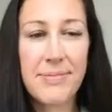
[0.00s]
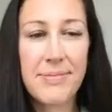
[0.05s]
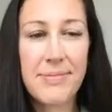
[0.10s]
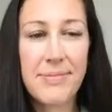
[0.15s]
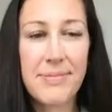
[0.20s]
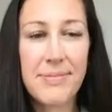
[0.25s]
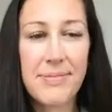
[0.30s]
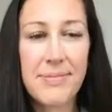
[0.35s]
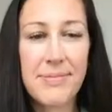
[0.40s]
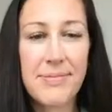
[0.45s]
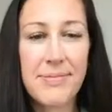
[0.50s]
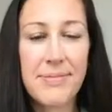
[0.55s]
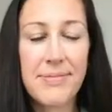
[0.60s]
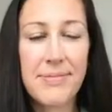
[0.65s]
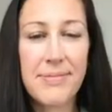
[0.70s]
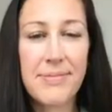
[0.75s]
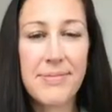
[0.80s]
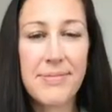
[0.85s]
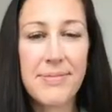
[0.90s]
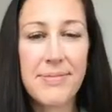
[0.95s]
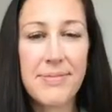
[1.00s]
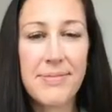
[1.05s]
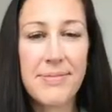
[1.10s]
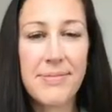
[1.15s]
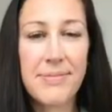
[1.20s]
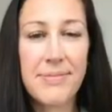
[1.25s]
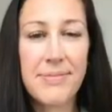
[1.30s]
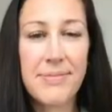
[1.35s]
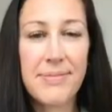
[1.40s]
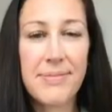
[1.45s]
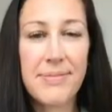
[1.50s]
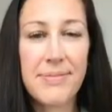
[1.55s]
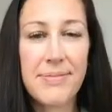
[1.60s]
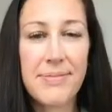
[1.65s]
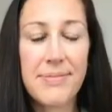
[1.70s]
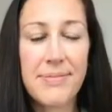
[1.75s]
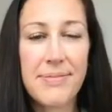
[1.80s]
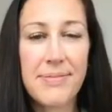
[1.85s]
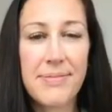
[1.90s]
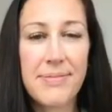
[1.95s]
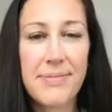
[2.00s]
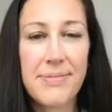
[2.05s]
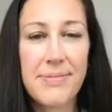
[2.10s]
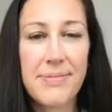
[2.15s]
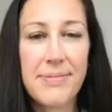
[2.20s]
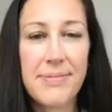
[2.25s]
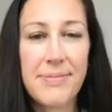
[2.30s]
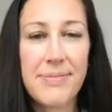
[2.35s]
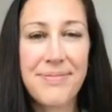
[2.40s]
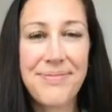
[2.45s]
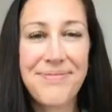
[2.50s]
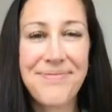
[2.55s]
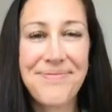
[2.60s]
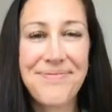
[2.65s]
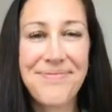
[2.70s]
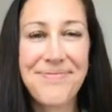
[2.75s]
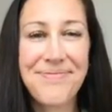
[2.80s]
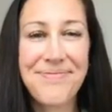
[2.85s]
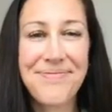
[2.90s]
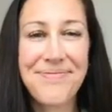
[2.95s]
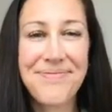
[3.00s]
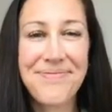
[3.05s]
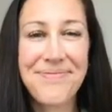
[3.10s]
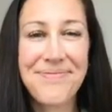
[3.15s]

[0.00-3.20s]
No words are spoken by the person on screen.